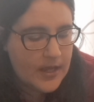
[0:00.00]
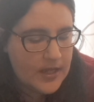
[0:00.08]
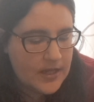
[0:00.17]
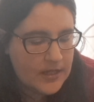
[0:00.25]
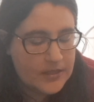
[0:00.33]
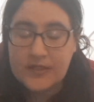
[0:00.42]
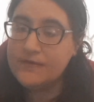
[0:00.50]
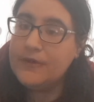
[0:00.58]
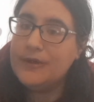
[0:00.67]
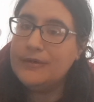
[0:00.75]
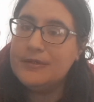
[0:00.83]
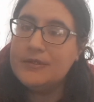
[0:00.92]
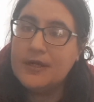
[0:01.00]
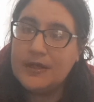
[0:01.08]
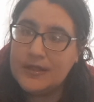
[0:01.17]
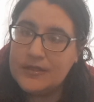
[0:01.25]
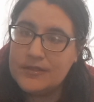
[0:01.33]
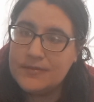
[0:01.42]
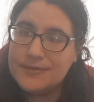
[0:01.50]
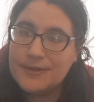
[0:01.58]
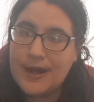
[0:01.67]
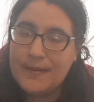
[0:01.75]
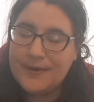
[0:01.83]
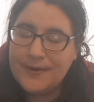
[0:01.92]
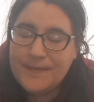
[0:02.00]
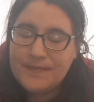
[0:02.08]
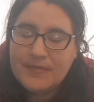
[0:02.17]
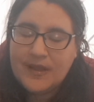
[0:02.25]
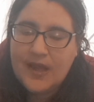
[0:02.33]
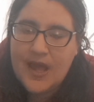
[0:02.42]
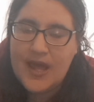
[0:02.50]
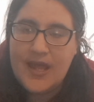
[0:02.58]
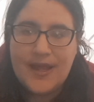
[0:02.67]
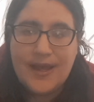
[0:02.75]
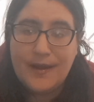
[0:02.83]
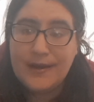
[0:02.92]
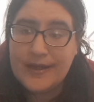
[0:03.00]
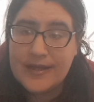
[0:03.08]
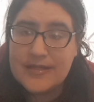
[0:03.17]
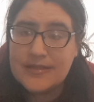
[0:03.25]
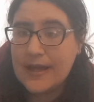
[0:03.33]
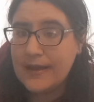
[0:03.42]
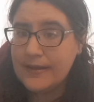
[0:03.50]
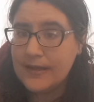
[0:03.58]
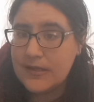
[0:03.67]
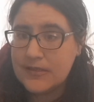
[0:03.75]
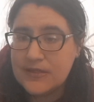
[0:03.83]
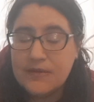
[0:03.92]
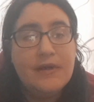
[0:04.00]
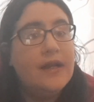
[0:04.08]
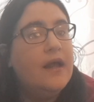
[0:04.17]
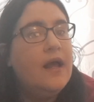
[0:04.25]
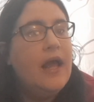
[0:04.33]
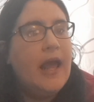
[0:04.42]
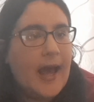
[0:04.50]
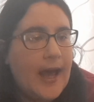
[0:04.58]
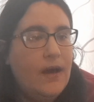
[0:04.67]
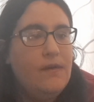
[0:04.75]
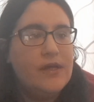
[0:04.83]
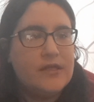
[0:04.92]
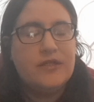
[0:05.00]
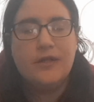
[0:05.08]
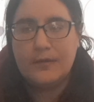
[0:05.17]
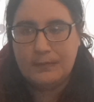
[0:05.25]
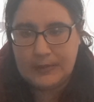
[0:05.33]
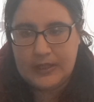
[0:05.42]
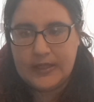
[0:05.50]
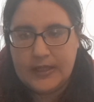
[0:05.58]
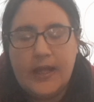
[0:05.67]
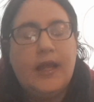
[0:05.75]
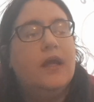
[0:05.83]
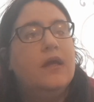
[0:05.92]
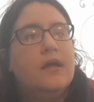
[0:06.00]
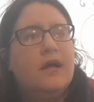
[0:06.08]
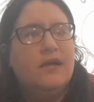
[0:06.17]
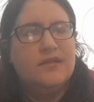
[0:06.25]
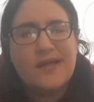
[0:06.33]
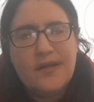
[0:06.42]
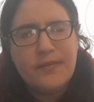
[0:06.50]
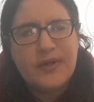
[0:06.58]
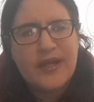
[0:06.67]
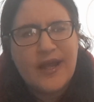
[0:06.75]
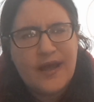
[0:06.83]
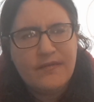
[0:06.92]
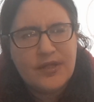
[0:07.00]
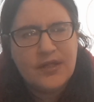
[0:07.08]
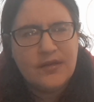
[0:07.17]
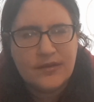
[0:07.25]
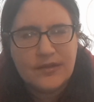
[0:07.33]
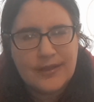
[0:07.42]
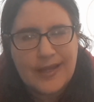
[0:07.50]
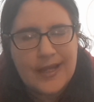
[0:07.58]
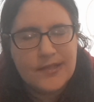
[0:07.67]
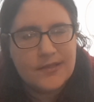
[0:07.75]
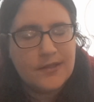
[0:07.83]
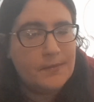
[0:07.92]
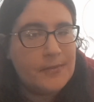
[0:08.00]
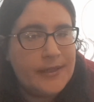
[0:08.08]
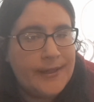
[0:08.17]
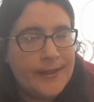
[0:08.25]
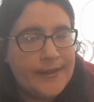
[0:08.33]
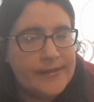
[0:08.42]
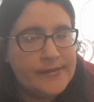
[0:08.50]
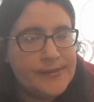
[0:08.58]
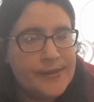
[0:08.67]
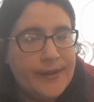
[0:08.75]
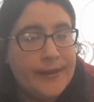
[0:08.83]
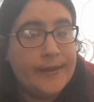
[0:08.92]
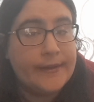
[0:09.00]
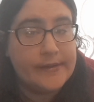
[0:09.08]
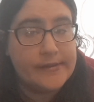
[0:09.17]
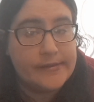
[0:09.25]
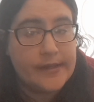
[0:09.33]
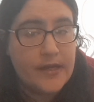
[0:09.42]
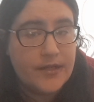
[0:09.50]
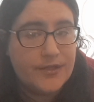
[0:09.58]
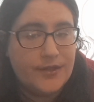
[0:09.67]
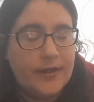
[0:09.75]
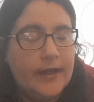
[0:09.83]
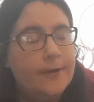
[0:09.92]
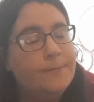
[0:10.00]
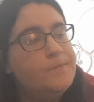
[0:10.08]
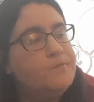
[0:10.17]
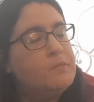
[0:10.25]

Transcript: And if you're a returning subscriber, hey, how are you guys? How you guys doing? How is your Monday? Is anybody having the case of the Mondays? Because I sure am.